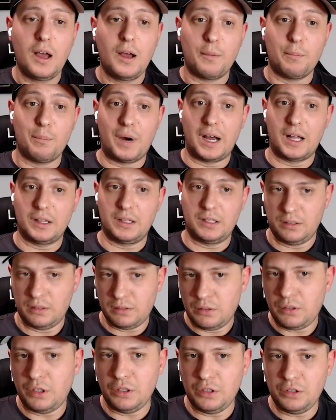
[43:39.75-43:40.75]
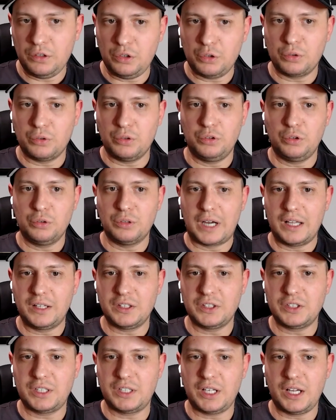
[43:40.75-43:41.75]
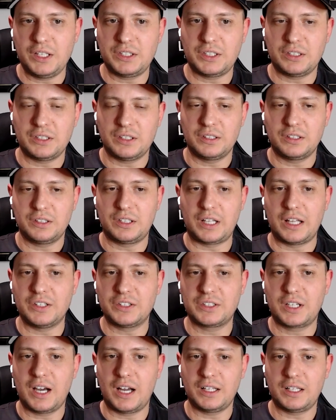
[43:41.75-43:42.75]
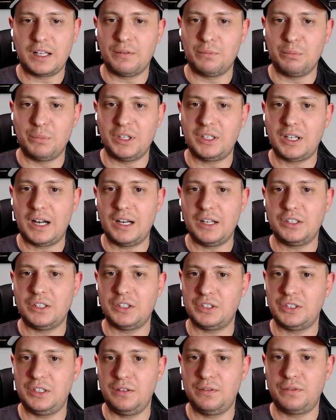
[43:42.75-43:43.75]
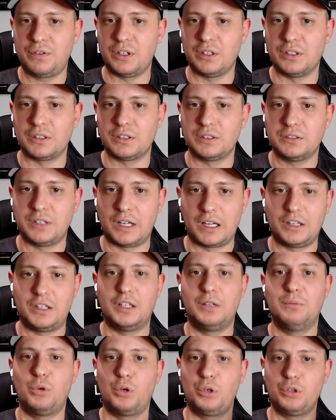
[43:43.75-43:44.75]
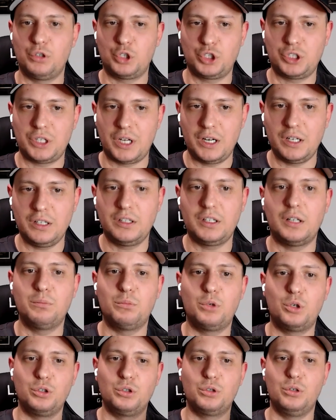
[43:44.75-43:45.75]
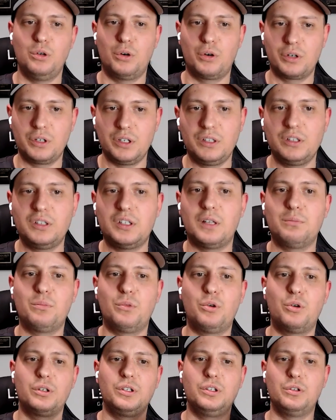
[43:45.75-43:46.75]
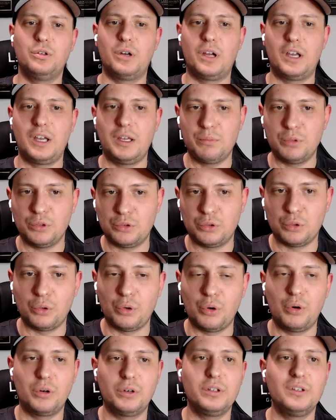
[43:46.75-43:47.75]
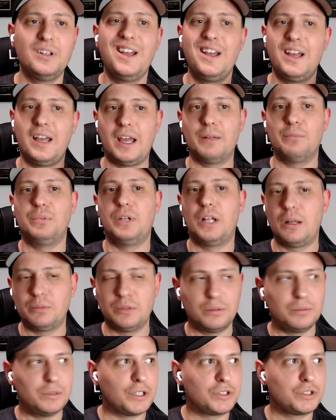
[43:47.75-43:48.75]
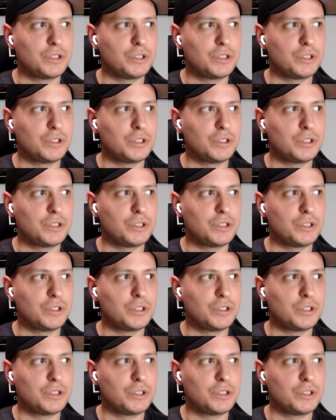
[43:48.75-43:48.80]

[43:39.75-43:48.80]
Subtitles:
But in United States, thanks God, our mentality is different. Like the more you're sharing, the more you're learning, the more you're able to earn and blah, blah, blah.